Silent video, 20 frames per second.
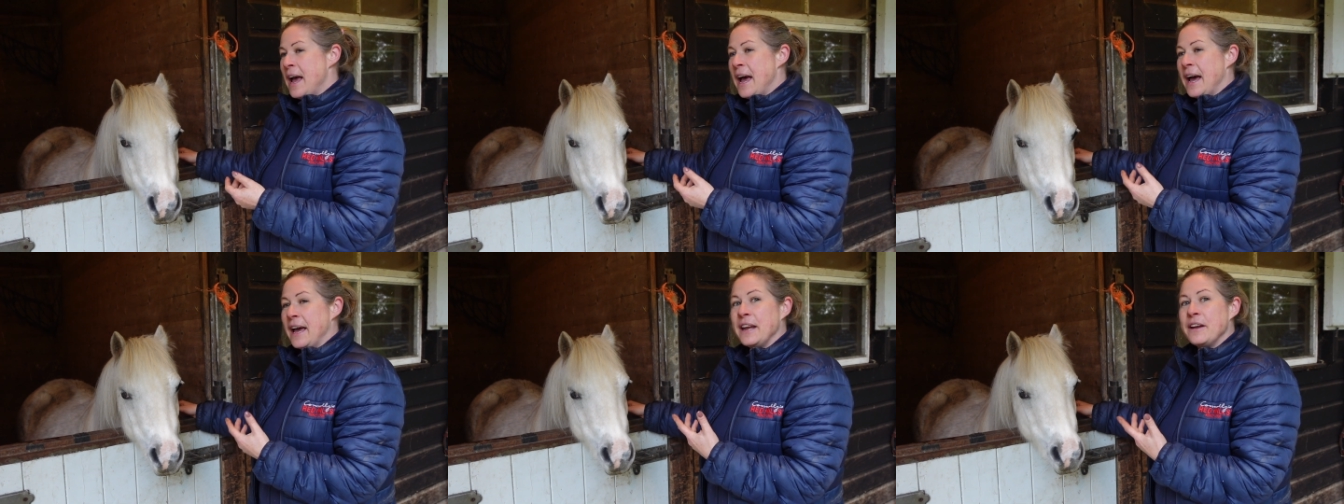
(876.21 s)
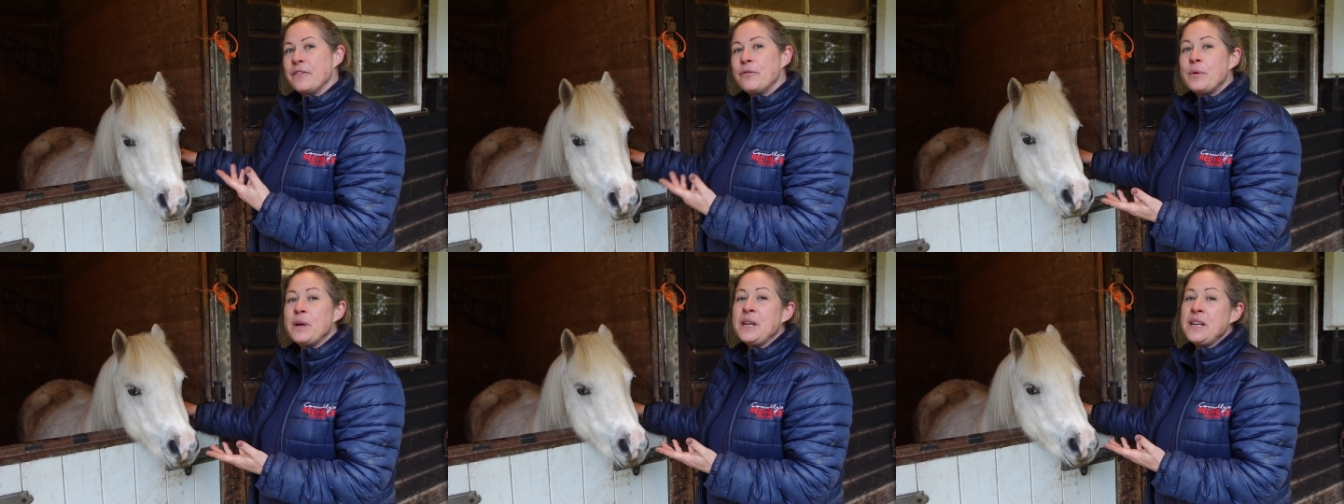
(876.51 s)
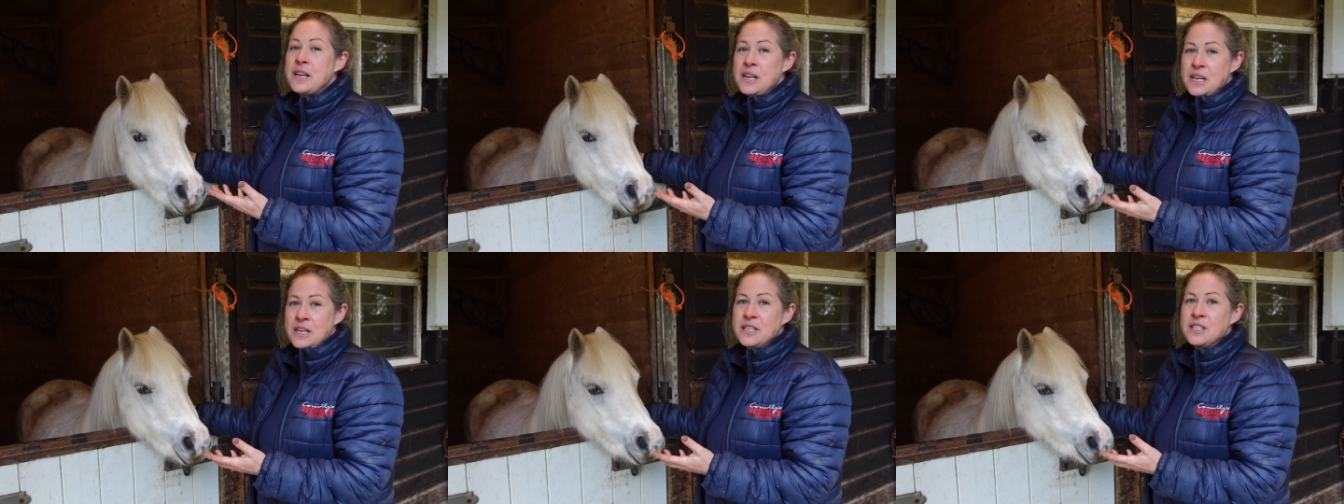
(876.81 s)
and if we
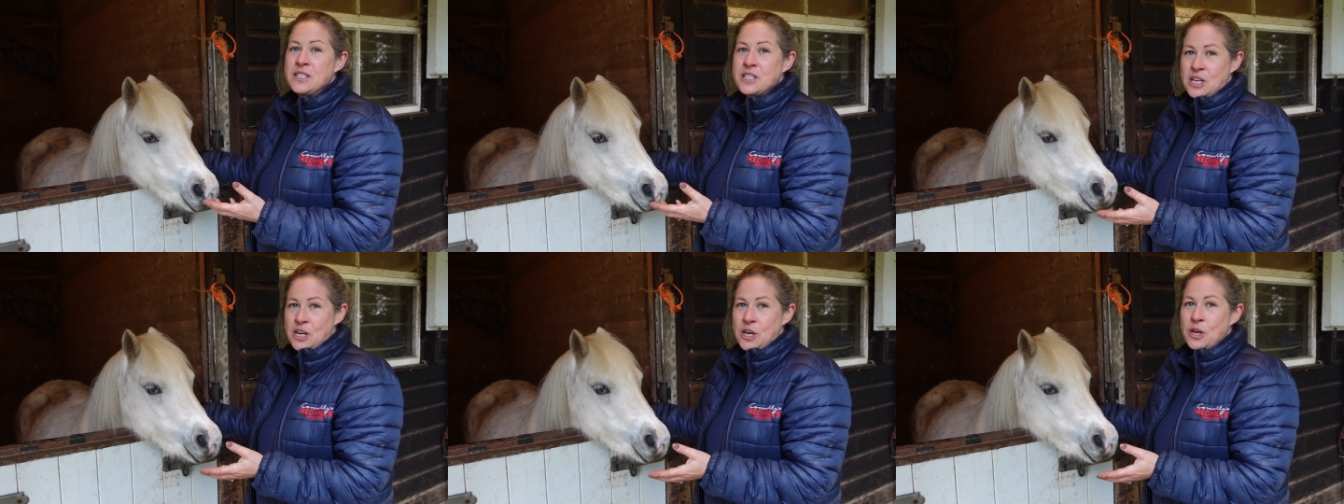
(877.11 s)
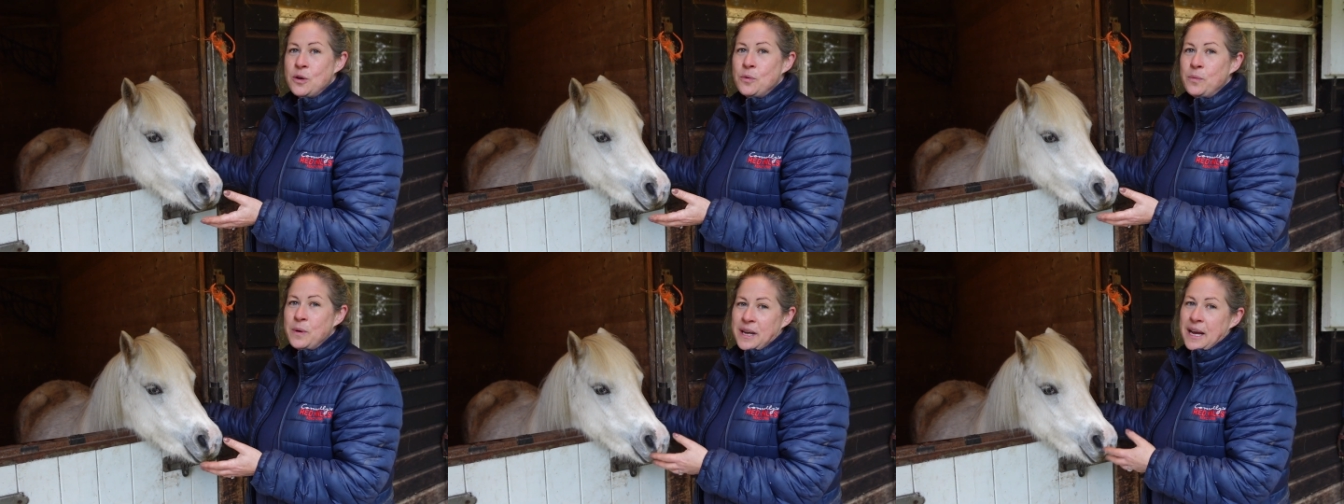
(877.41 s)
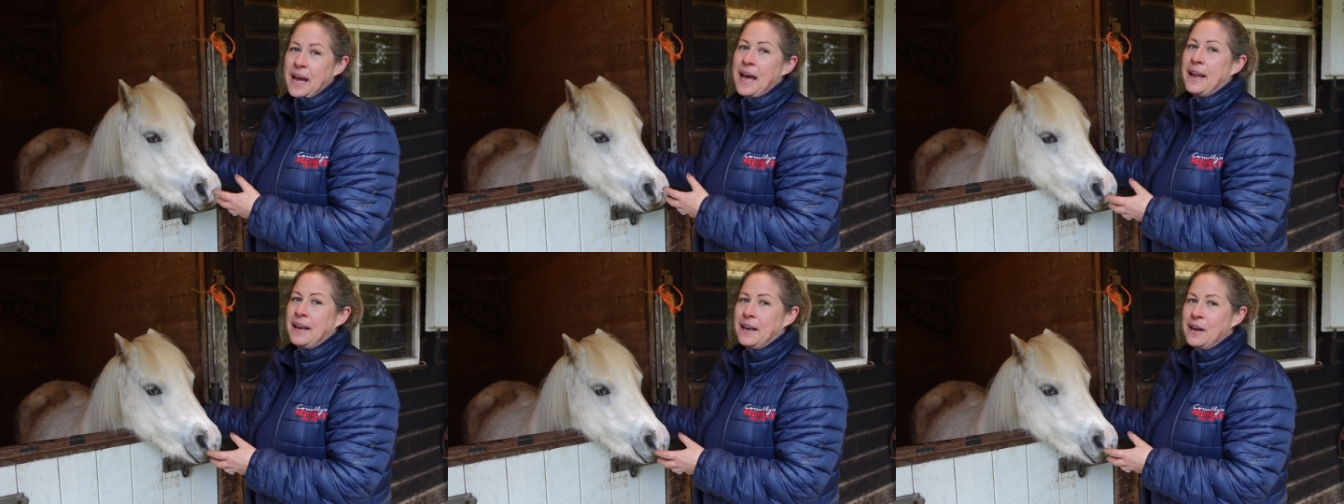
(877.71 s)
need to, we
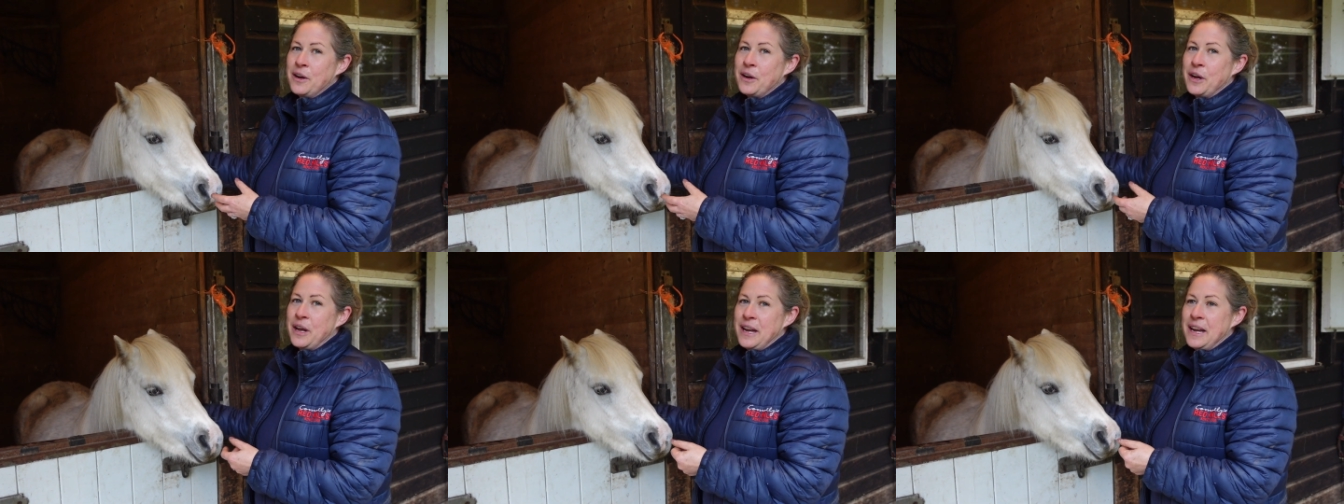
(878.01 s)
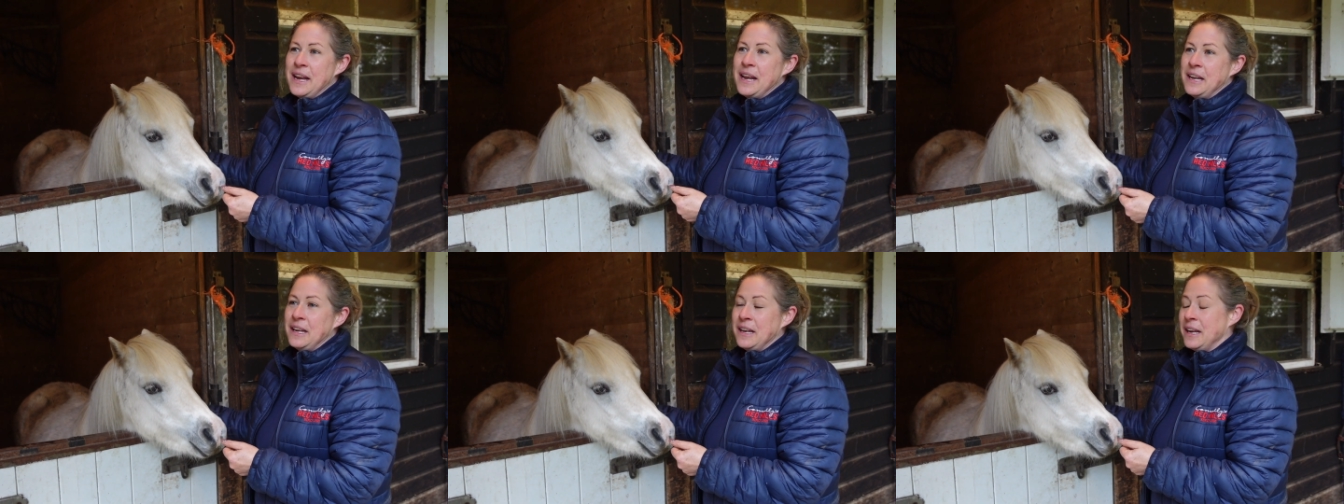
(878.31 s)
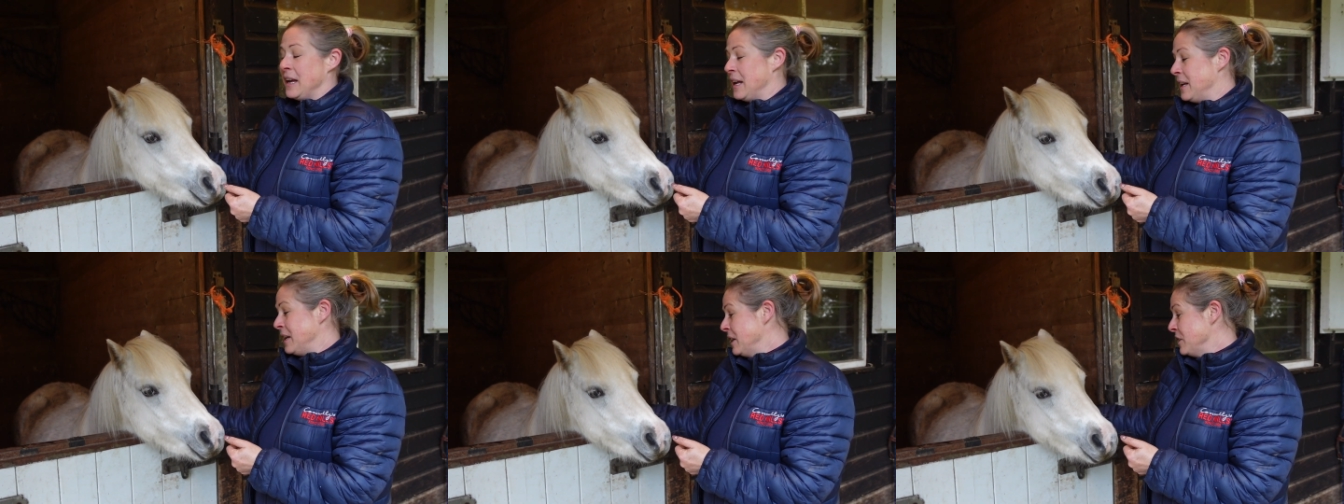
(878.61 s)
can look at
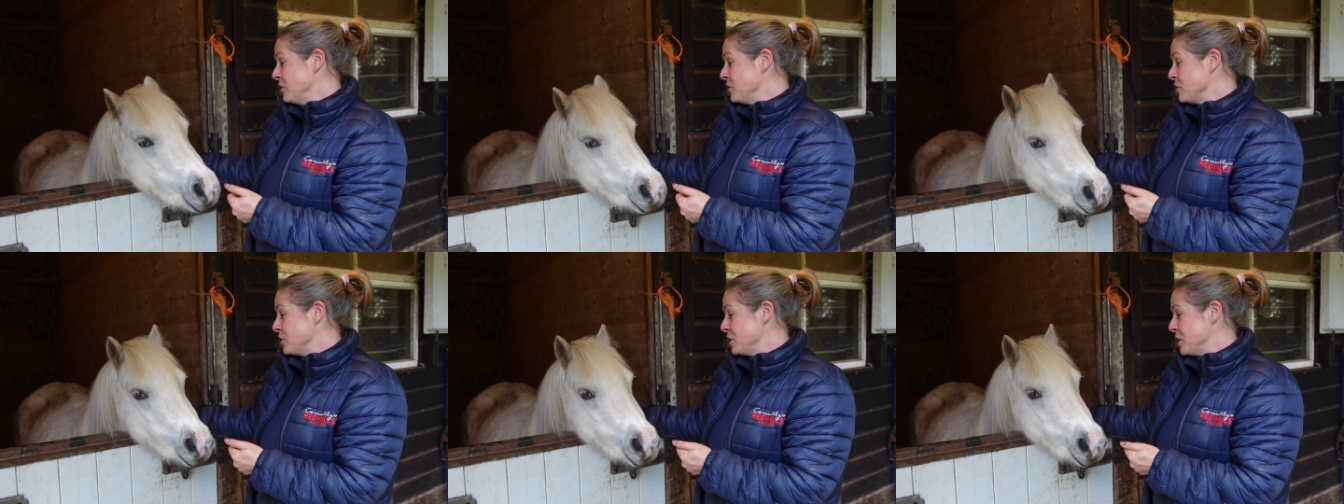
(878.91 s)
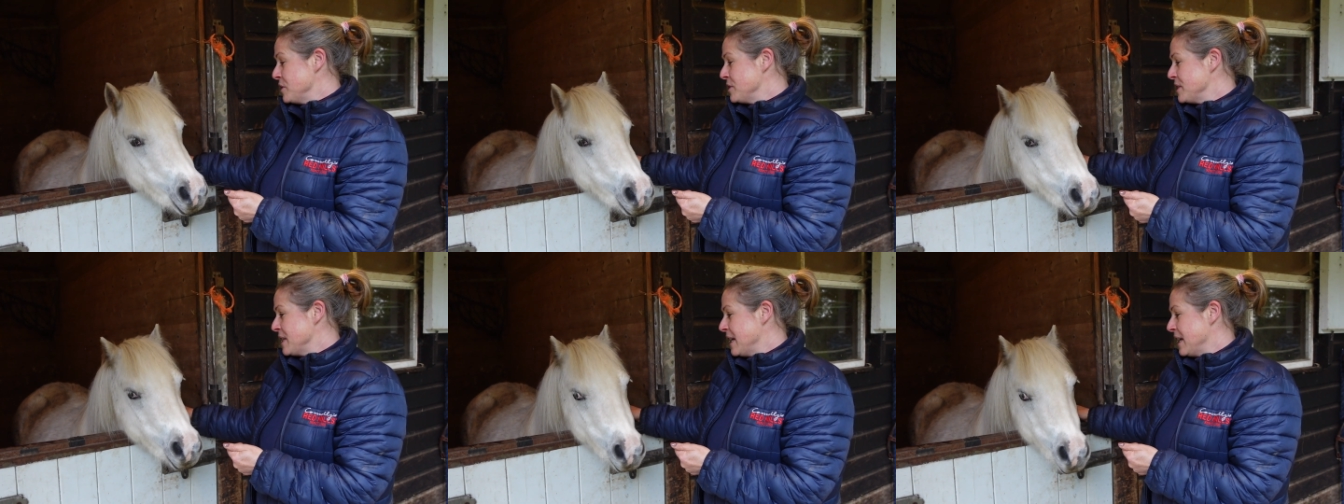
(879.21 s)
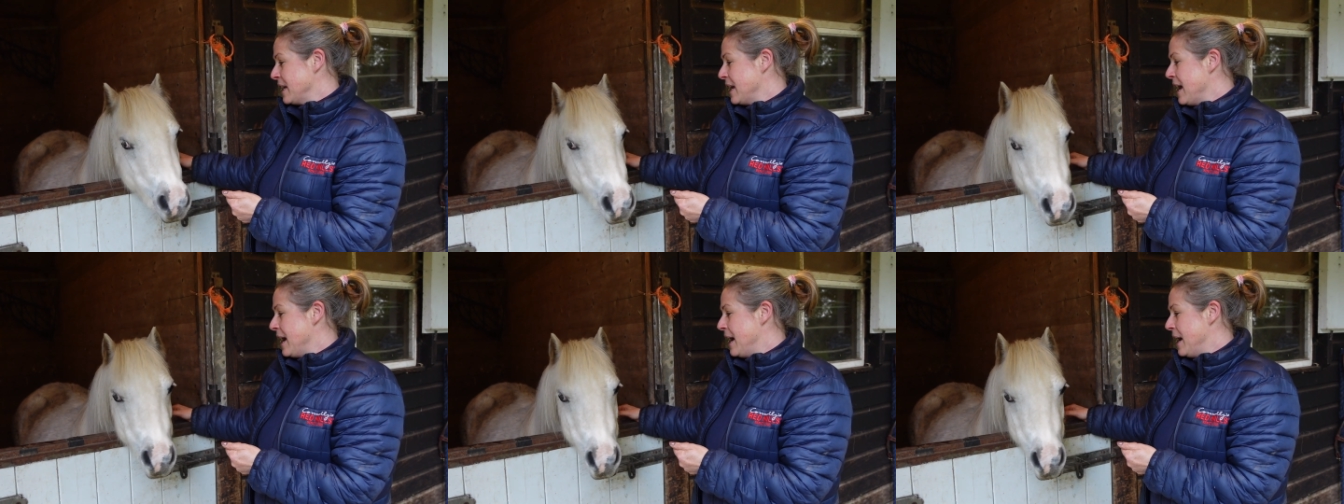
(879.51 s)
introducing